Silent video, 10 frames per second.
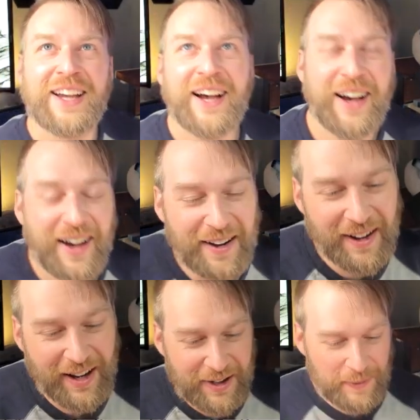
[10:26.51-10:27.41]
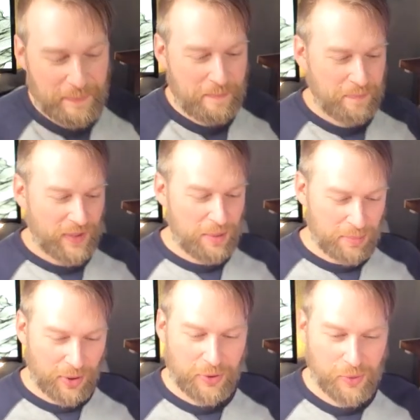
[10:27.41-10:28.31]
I'm
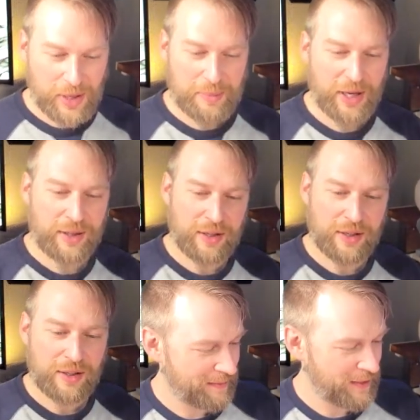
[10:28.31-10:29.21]
blown away by the